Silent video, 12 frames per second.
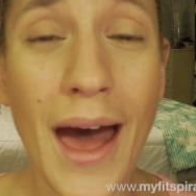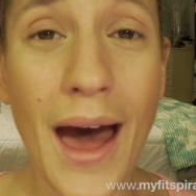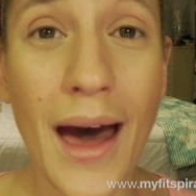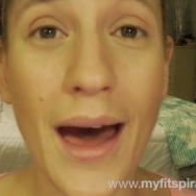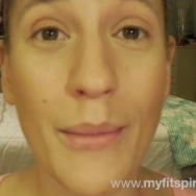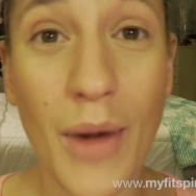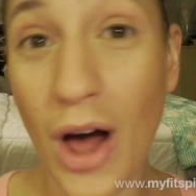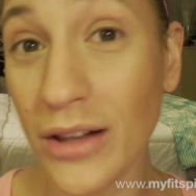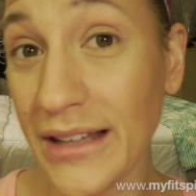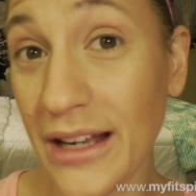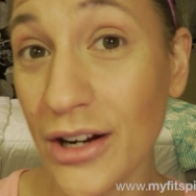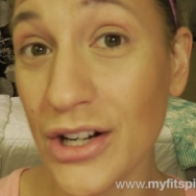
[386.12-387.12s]
I'll
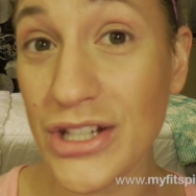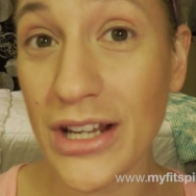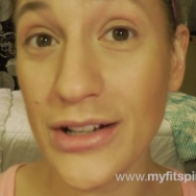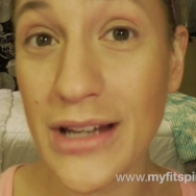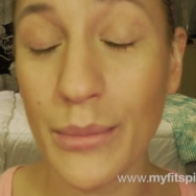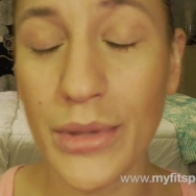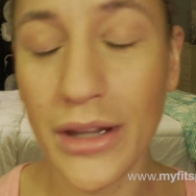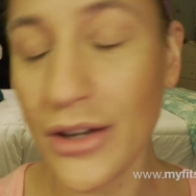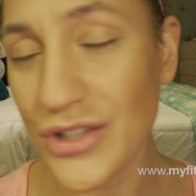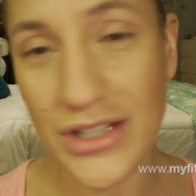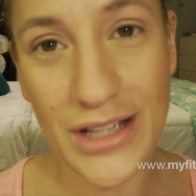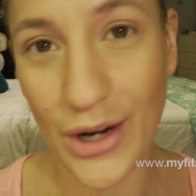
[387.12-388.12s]
link her channel down below.
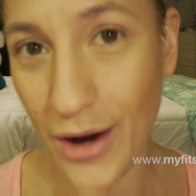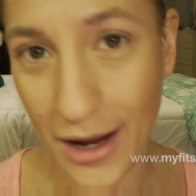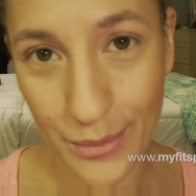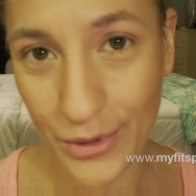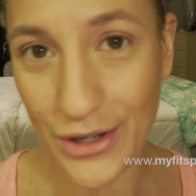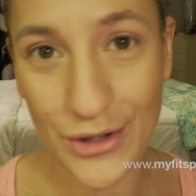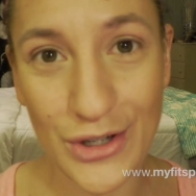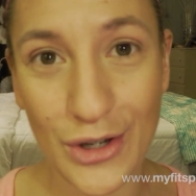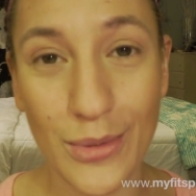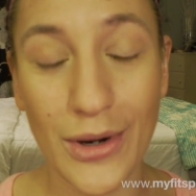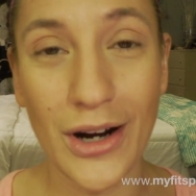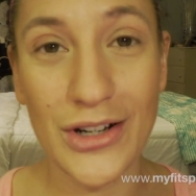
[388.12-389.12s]
She's an incredible
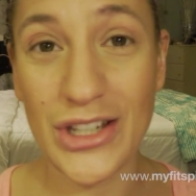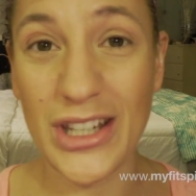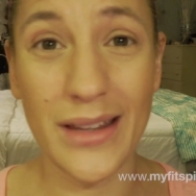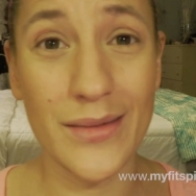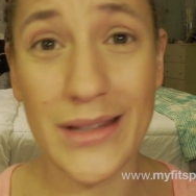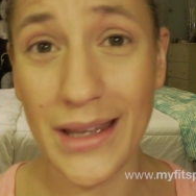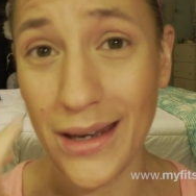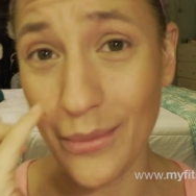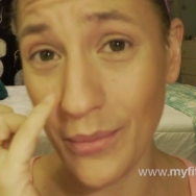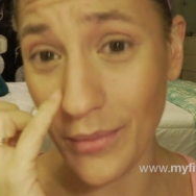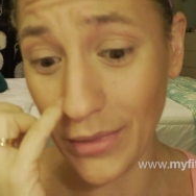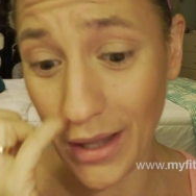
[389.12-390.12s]
YouTuber. She lives
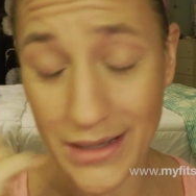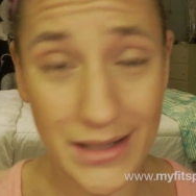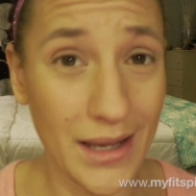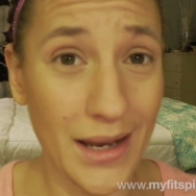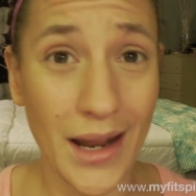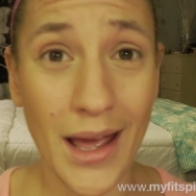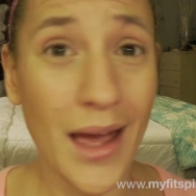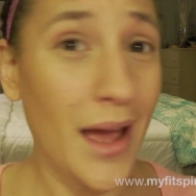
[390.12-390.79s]
in London.